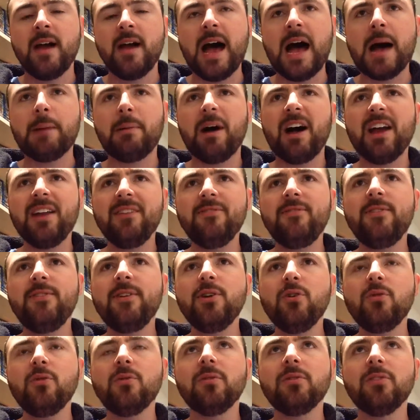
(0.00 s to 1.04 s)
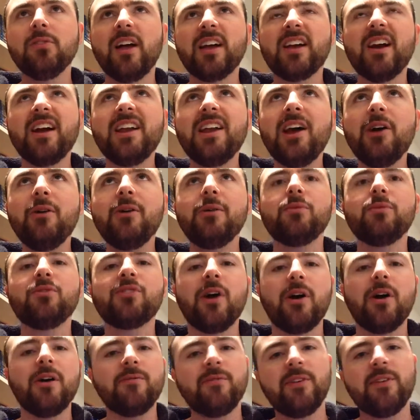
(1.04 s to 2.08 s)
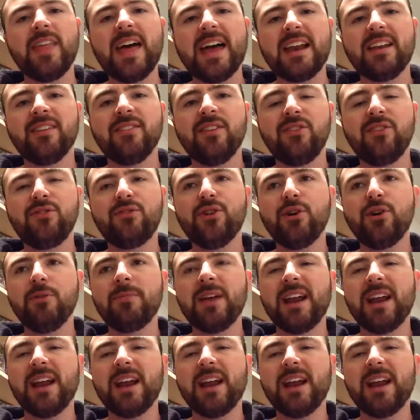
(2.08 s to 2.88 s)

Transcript: Um, I don't feel... Like, I know he was going for that in this film,